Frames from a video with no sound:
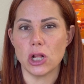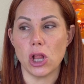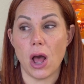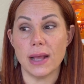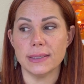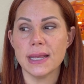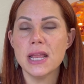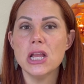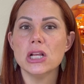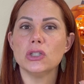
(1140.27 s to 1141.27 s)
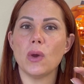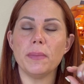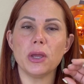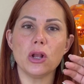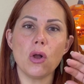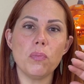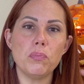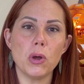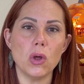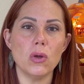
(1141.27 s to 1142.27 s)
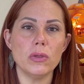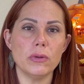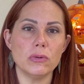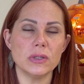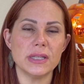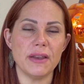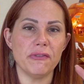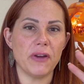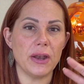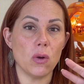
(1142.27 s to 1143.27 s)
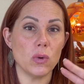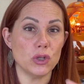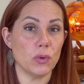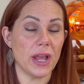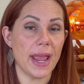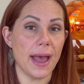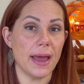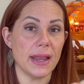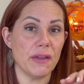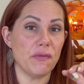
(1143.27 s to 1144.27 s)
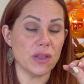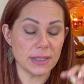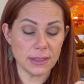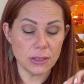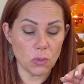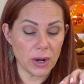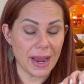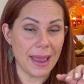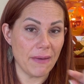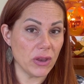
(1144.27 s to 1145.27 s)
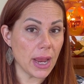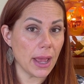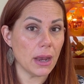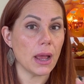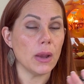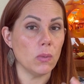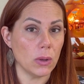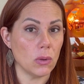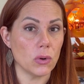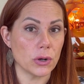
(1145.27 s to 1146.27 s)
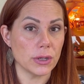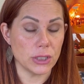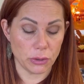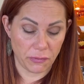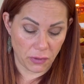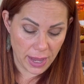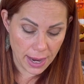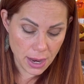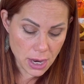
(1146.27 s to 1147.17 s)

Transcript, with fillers: Claus. So I'm going to go pull those and find out which one I had. If this is the one I haven't had, I will order a souffle.